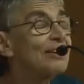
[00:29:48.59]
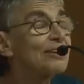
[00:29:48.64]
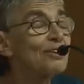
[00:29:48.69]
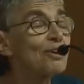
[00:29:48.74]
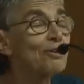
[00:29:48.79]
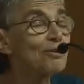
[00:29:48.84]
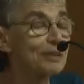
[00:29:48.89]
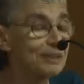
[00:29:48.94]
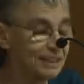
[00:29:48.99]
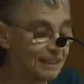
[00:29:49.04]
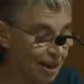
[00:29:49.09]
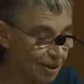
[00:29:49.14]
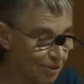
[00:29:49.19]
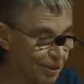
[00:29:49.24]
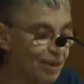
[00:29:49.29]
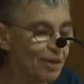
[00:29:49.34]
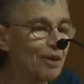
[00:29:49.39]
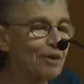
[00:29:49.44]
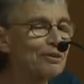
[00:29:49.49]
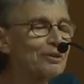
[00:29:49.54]
notice how
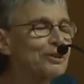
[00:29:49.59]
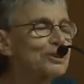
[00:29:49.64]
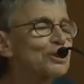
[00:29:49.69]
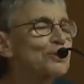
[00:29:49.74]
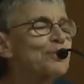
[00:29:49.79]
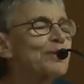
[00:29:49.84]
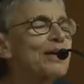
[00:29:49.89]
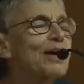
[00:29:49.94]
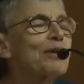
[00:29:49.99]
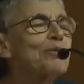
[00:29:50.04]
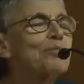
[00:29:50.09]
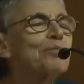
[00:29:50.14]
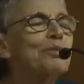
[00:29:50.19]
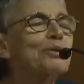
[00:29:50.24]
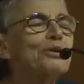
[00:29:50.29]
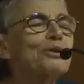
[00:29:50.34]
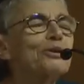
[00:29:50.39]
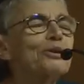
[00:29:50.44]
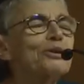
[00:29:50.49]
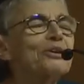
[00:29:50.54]
the colors become
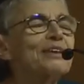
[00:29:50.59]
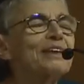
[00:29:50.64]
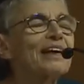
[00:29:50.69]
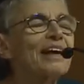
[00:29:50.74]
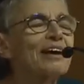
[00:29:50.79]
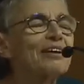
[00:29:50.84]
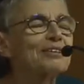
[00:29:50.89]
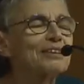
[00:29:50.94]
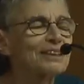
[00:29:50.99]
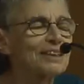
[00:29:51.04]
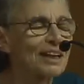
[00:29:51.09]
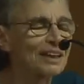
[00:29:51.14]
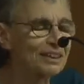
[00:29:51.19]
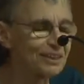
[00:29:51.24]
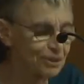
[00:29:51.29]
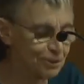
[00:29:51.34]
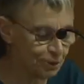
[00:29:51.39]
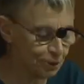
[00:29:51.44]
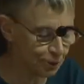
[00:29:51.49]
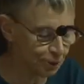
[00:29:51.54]
blurred
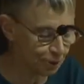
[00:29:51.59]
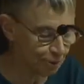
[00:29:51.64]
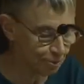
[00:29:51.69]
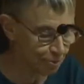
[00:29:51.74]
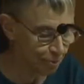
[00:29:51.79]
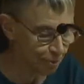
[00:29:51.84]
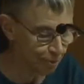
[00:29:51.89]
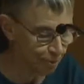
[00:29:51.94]
outside the door.